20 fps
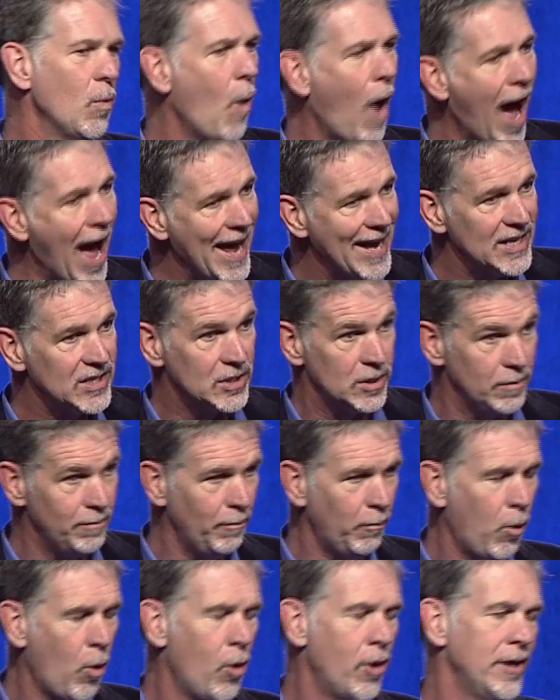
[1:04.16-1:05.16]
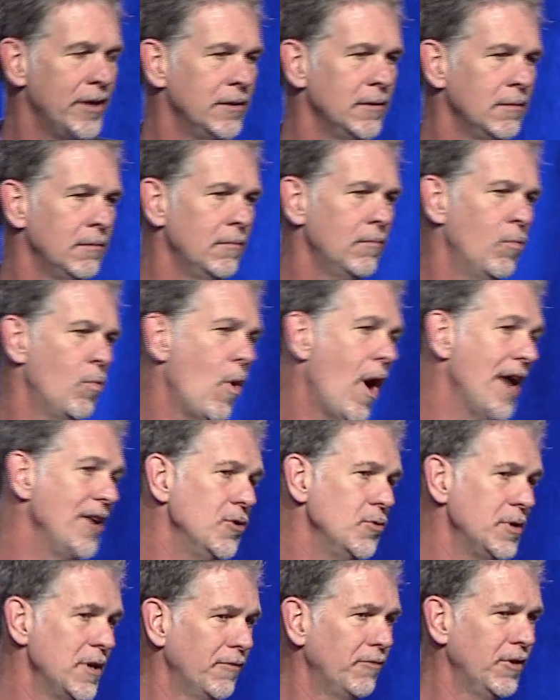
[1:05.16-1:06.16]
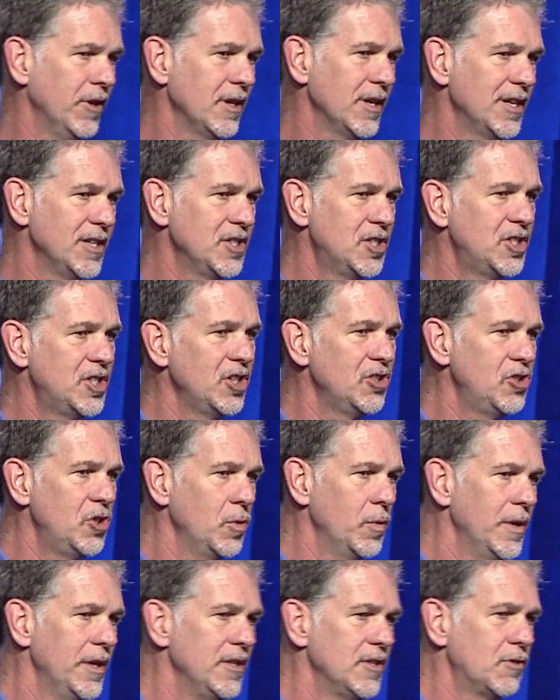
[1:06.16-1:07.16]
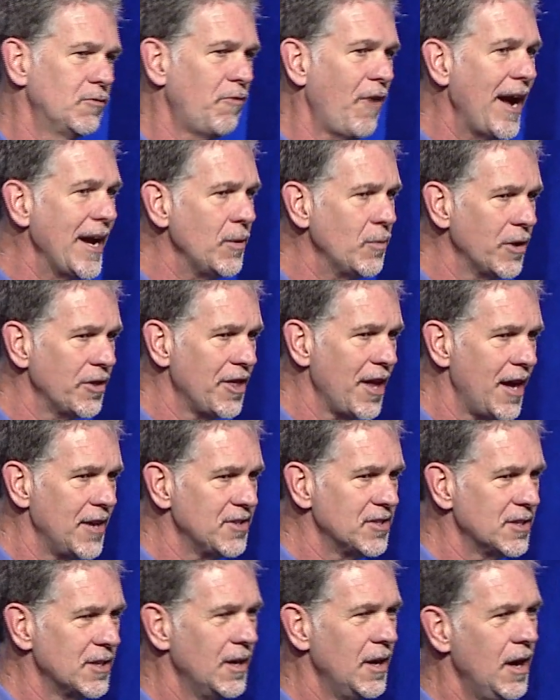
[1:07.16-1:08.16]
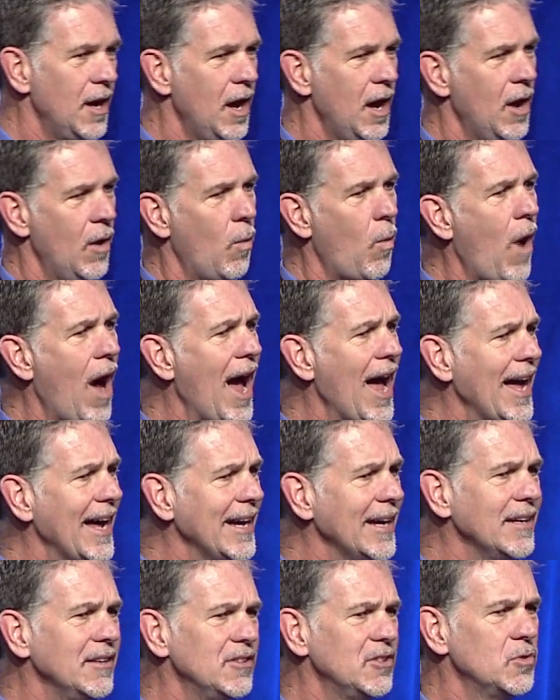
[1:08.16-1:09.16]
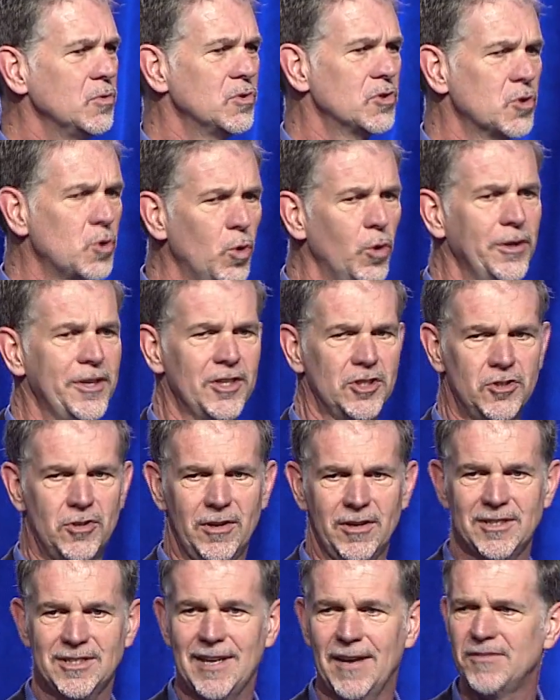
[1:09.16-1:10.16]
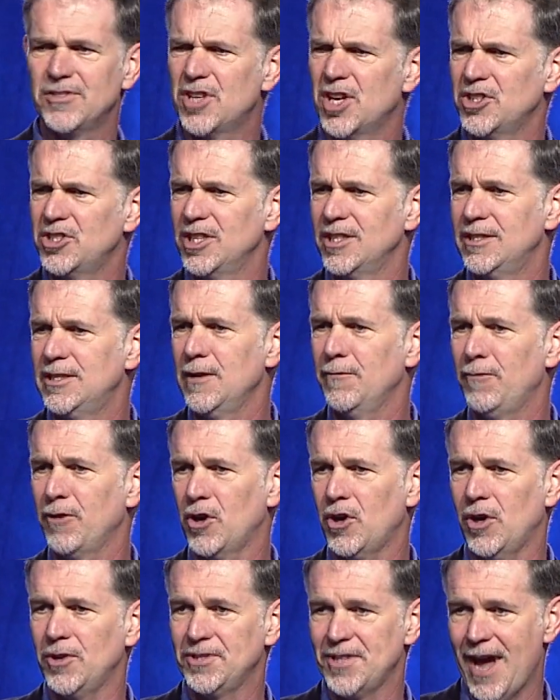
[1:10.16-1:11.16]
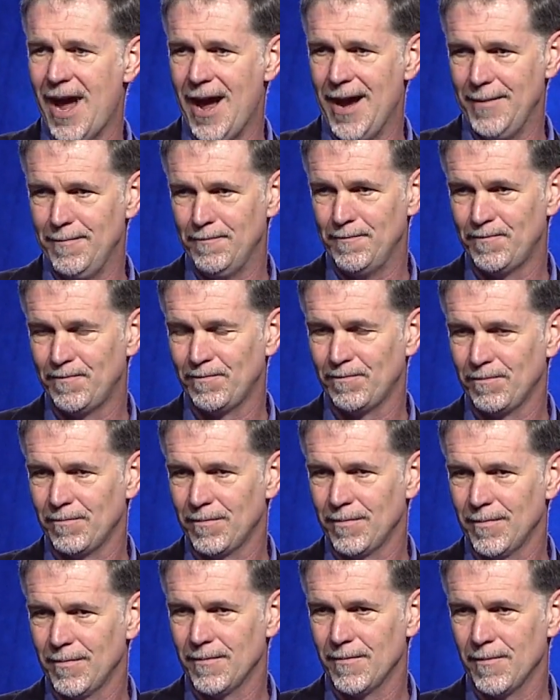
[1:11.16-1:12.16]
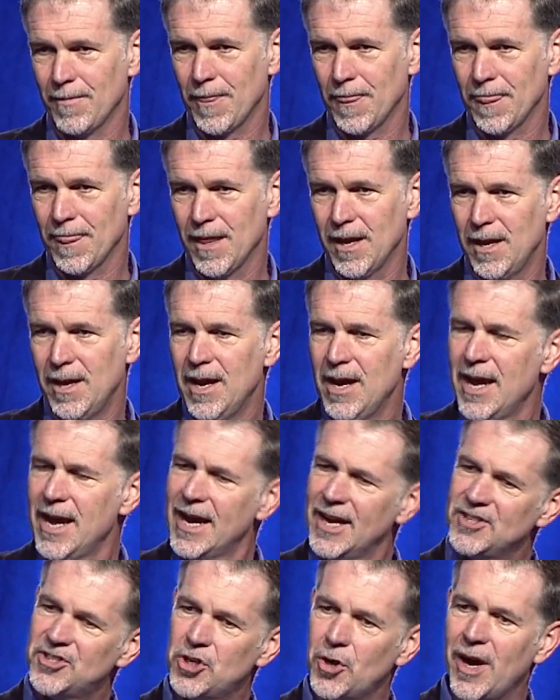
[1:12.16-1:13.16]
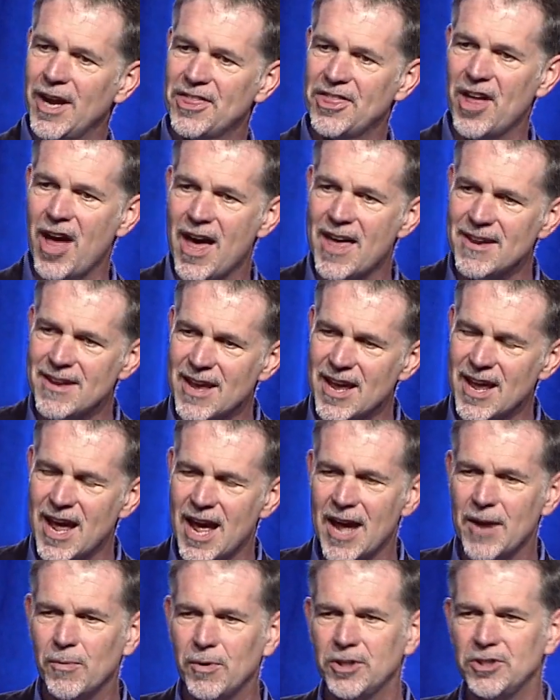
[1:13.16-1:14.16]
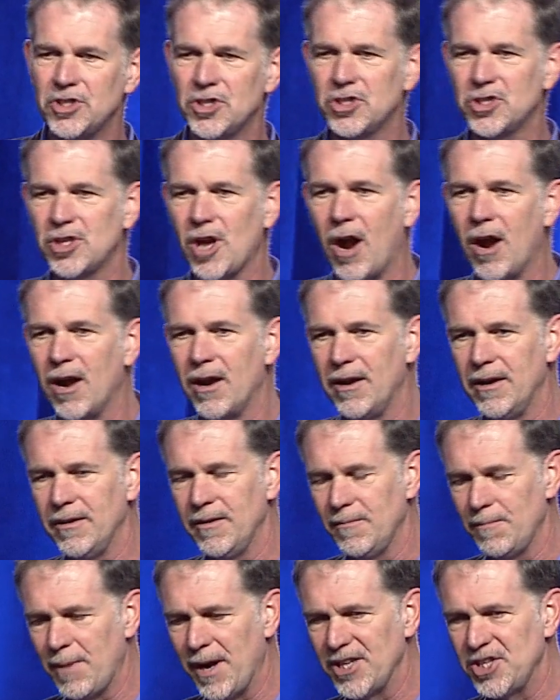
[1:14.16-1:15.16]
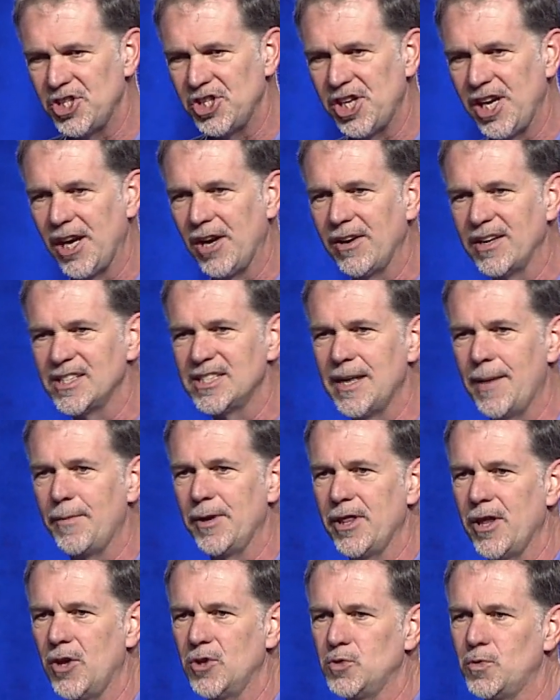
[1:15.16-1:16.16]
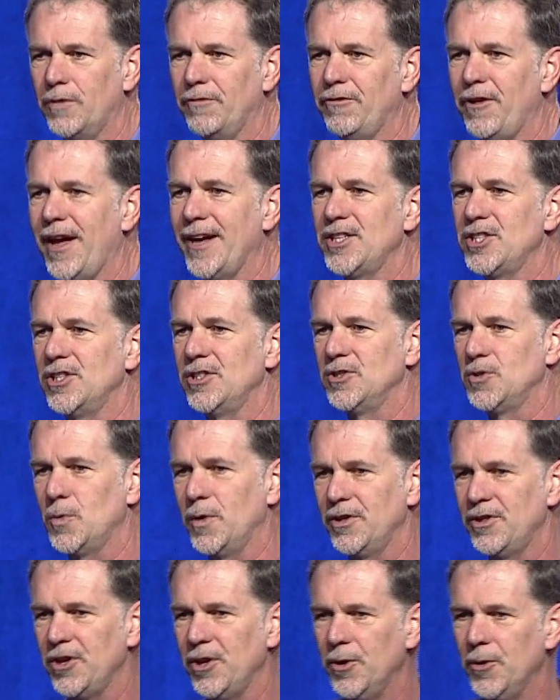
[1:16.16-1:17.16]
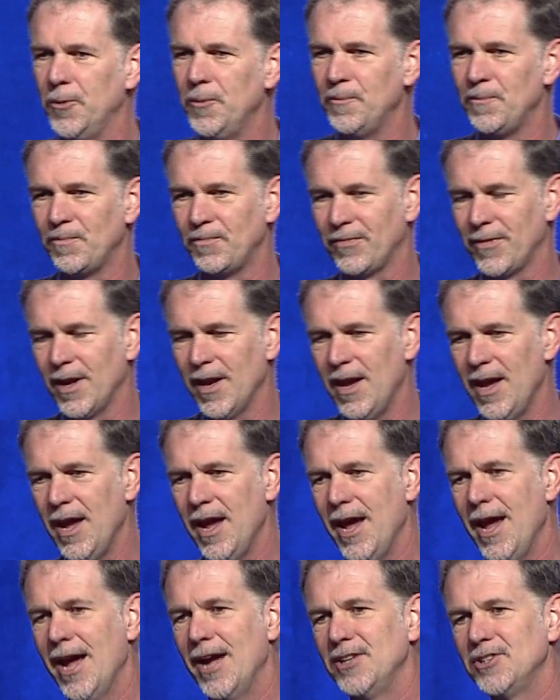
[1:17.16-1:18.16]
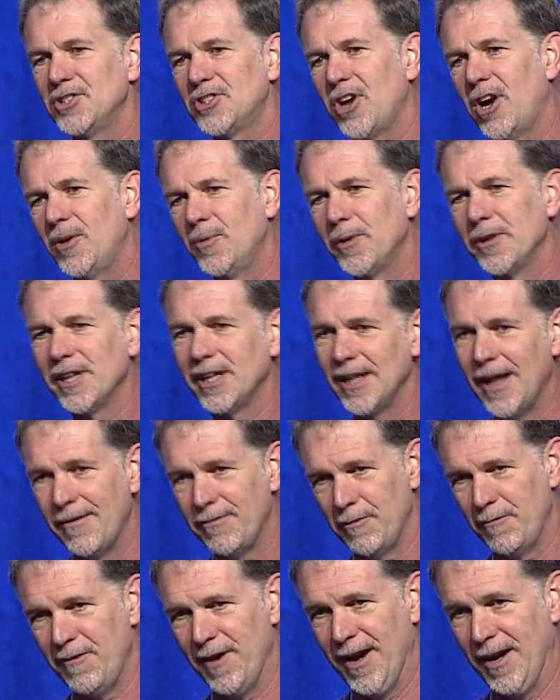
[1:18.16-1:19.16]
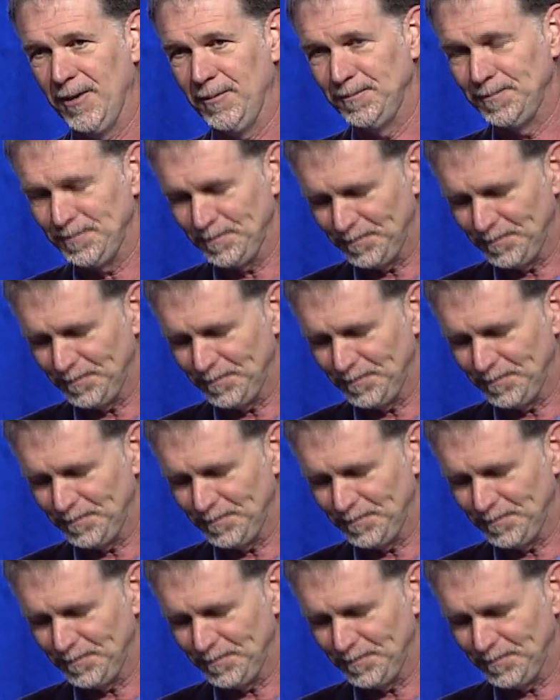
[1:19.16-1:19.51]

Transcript: Why is it important? Why do different constituents fight with us? Why do school districts have such a difficult time? And so I thought I would start by sharing some of those reflections with you and start with a love affair.